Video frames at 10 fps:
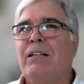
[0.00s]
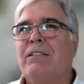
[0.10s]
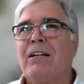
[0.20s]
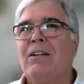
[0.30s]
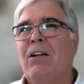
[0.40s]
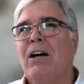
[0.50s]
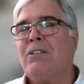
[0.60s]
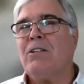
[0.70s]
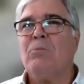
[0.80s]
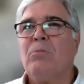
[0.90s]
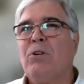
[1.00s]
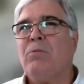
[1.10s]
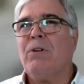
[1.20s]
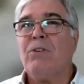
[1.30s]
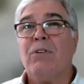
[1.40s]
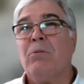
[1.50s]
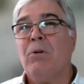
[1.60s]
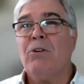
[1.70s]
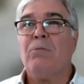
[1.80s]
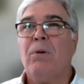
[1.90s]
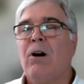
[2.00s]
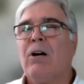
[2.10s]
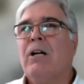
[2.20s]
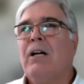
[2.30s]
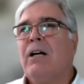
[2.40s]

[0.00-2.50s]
technological improvements for the most part,